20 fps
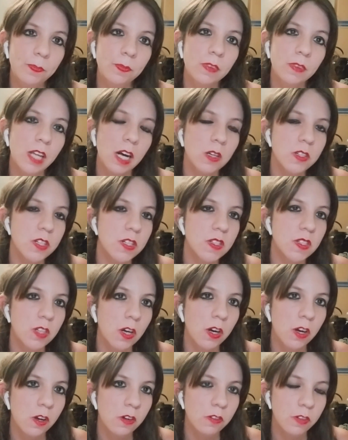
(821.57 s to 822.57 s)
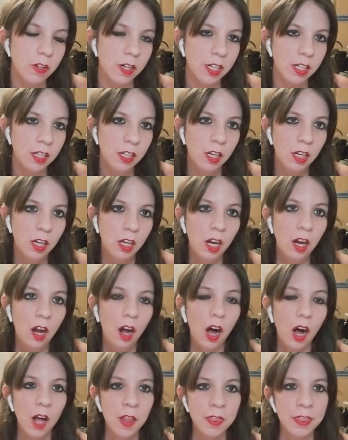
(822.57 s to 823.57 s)
I'll just start over
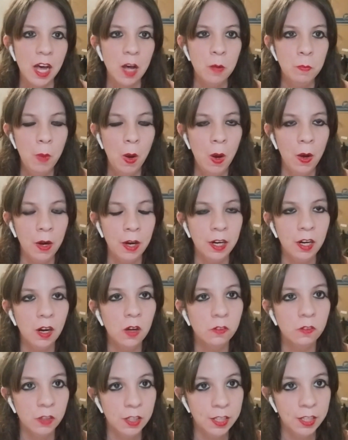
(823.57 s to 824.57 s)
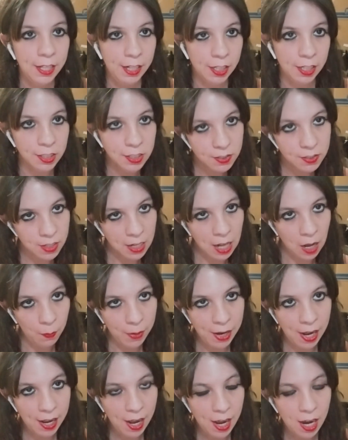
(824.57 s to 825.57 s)
on that part over there, so that way
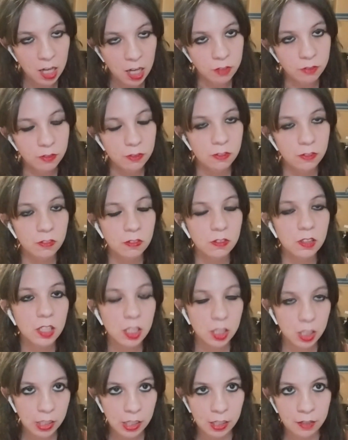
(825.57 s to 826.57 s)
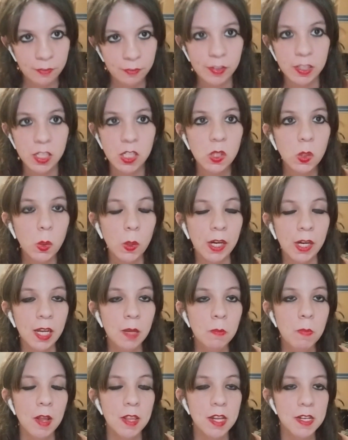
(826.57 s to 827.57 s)
I have good inventory
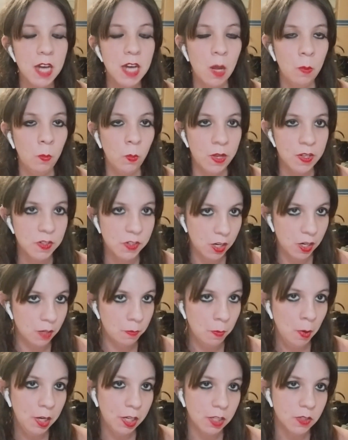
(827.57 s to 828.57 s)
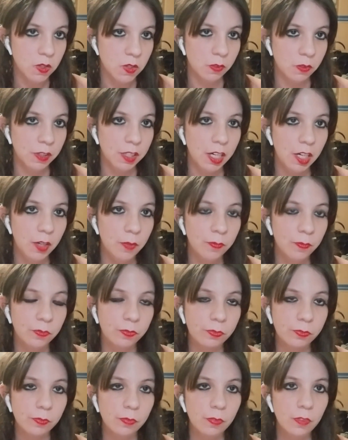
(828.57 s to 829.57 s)
by the time we start the markets over there,
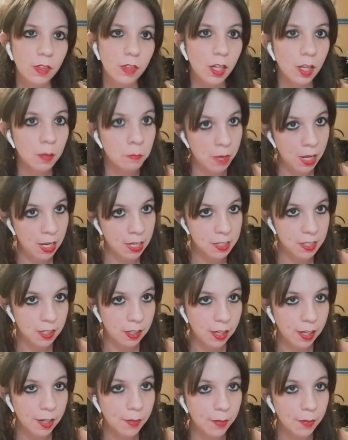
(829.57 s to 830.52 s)
my aunt and I.